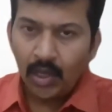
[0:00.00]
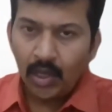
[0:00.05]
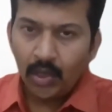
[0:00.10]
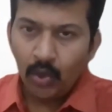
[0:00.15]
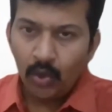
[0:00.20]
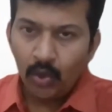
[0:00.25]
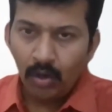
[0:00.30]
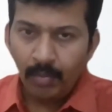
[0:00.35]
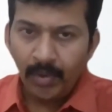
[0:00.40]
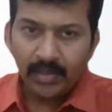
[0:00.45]

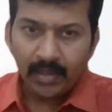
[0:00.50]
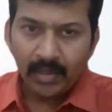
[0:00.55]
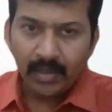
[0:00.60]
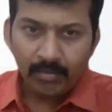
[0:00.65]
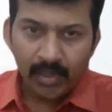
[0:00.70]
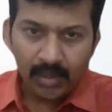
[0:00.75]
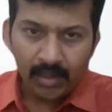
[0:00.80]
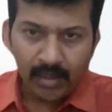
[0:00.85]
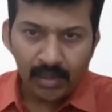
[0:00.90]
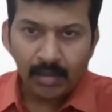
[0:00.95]
you will be
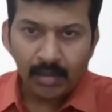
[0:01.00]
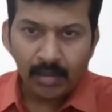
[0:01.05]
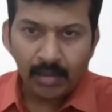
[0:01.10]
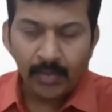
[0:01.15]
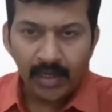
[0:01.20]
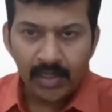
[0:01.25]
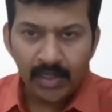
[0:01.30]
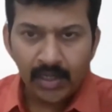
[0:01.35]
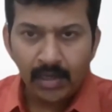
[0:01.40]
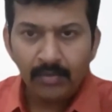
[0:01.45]
subjecting the
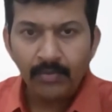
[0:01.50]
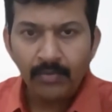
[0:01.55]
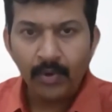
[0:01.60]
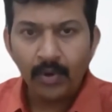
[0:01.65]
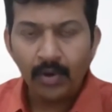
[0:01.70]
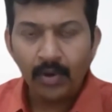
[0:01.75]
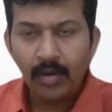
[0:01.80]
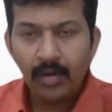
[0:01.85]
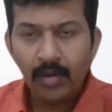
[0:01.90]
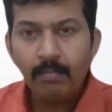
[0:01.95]
patient
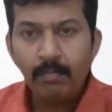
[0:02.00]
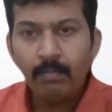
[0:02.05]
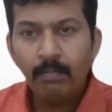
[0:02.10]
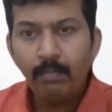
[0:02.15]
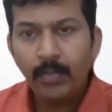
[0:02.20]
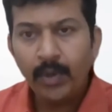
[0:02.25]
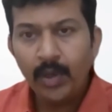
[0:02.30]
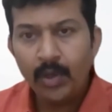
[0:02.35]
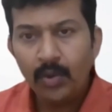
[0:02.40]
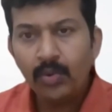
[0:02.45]
for a
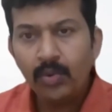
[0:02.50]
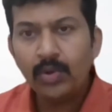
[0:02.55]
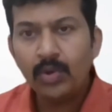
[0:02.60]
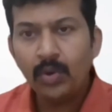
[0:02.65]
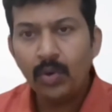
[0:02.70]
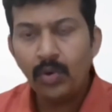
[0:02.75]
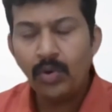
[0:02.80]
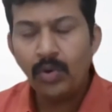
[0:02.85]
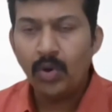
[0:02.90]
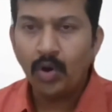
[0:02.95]
pure
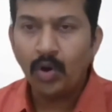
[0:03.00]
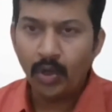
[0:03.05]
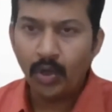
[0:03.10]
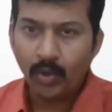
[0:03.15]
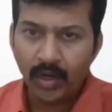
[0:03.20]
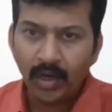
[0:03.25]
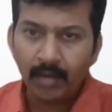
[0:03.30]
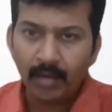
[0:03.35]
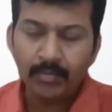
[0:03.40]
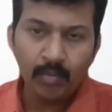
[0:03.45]
tone
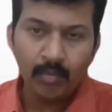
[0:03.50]
audiogram.